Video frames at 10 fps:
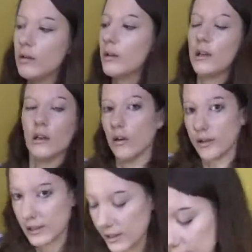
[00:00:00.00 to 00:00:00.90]
okay,
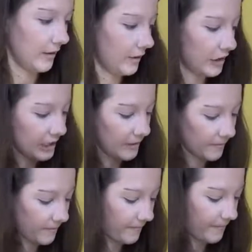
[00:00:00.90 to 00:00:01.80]
honestly, I'm just gonna
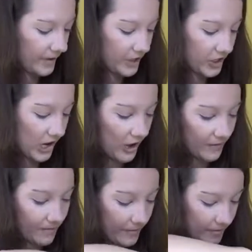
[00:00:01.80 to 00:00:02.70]
finish it
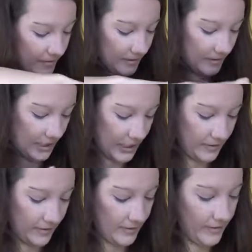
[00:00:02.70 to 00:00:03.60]
off.
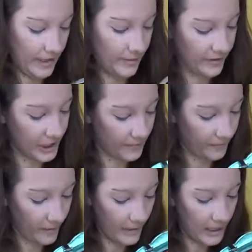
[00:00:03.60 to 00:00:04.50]
Brush
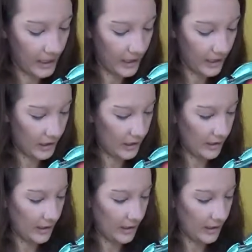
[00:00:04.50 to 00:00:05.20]
from here.